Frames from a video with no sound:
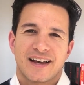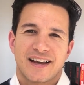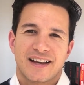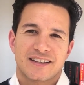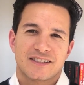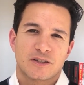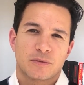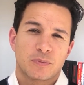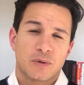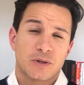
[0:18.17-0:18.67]

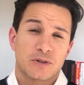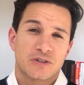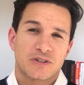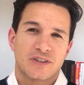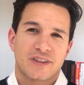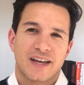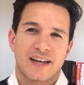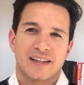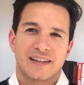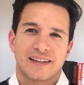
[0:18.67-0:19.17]
as opposed
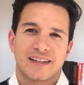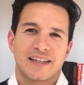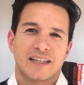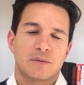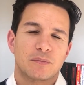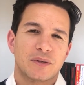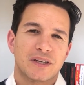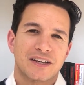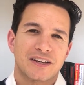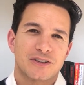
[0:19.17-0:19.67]
to that
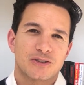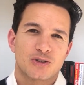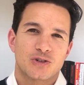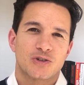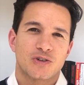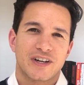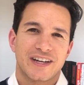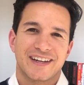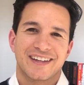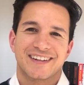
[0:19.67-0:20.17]
light being a
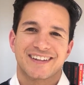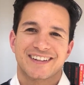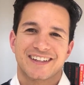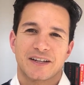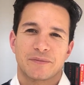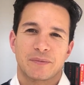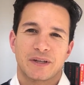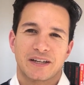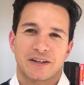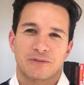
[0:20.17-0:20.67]
train
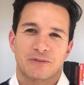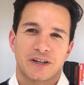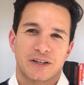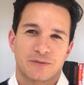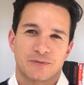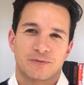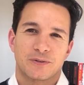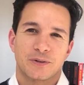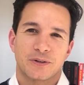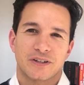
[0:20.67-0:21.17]
coming
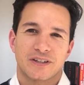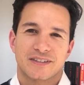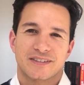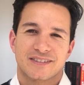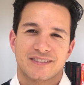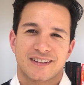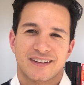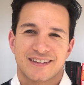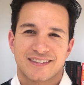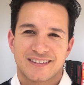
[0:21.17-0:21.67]
right for
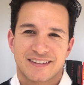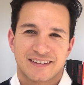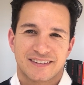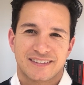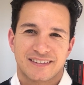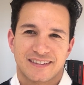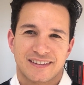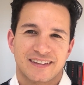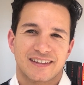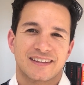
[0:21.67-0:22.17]
us, as
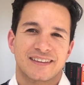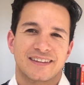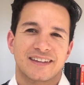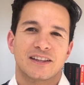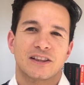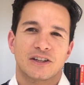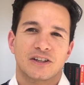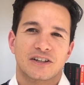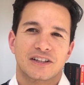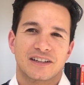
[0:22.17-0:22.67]
it
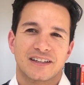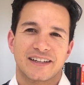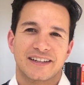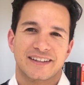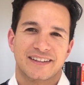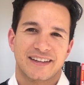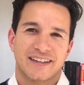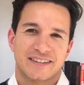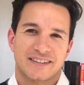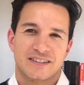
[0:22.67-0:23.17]
did look
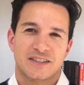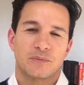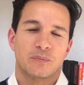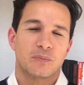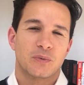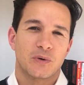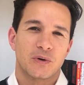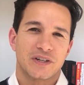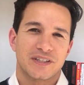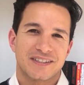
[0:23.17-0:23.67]
like at
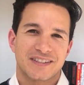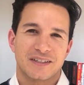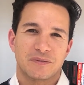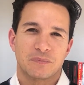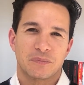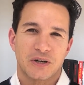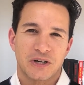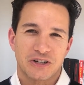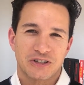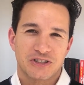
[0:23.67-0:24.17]
some points
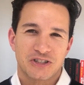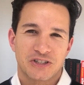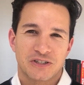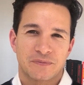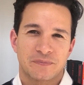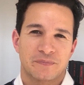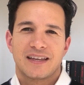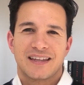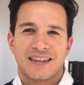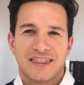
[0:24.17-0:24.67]
in March.
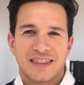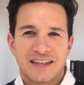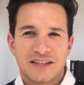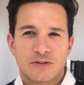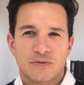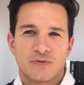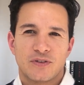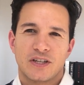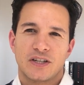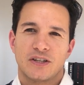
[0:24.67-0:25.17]
In
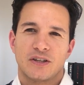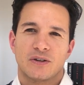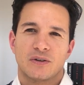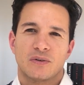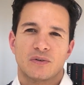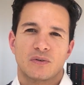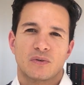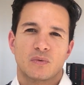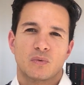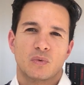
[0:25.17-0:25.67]
this
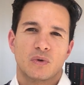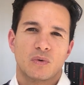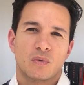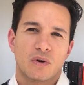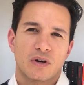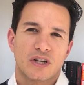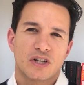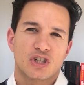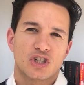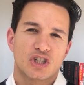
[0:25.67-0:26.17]
video, we
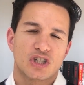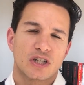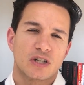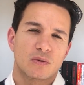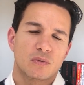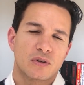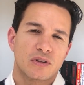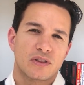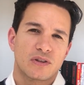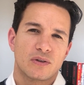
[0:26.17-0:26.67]
want to
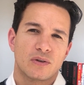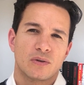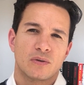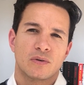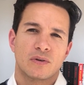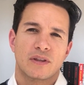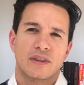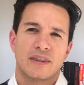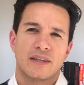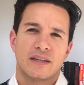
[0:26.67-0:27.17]
share with
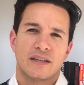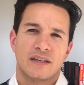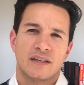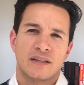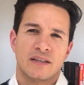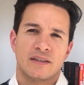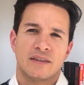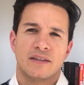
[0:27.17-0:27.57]
you the